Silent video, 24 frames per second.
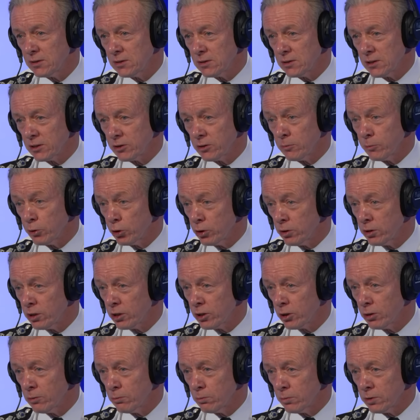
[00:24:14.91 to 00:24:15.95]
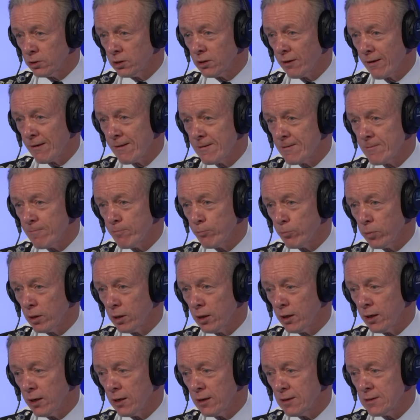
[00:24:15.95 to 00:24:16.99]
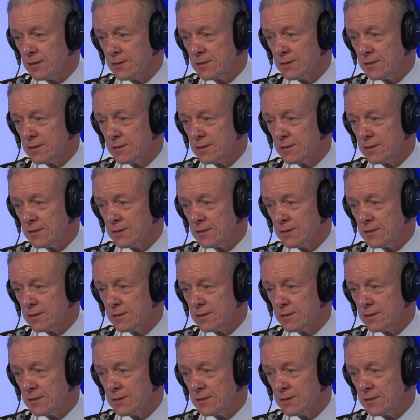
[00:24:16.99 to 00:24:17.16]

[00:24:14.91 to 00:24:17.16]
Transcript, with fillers: are going to be unencumbered by